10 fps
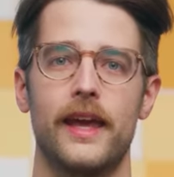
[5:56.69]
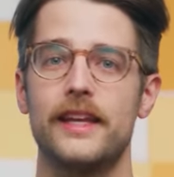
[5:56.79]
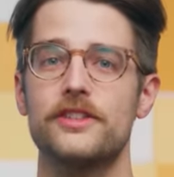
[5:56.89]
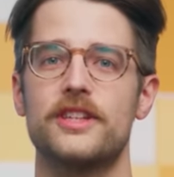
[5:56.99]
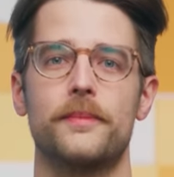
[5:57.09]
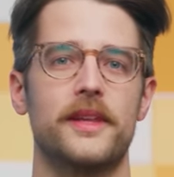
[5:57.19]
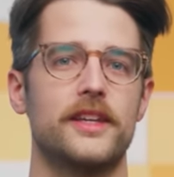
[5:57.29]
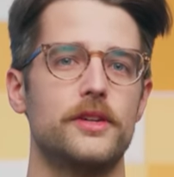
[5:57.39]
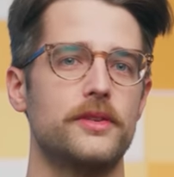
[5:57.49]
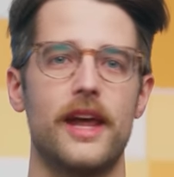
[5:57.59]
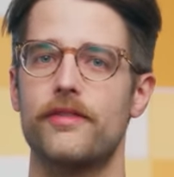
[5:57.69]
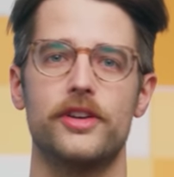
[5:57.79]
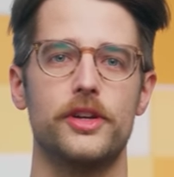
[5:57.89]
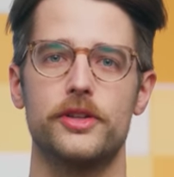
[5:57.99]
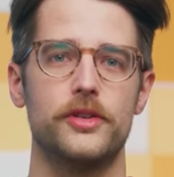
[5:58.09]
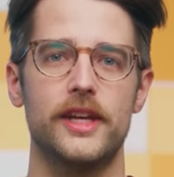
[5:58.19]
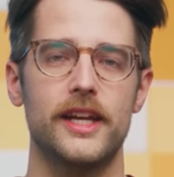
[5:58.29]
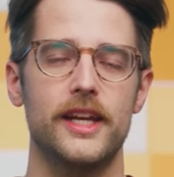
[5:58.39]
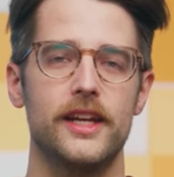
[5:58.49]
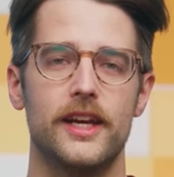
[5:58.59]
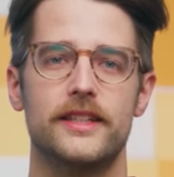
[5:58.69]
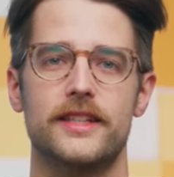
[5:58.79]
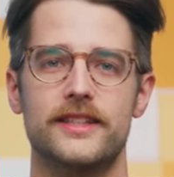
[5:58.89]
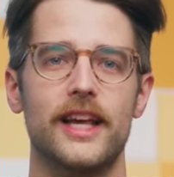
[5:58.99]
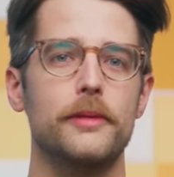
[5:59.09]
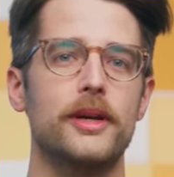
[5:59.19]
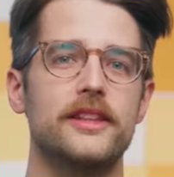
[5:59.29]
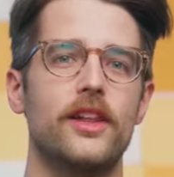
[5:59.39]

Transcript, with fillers: And here's something you never knew you needed. To celebrate the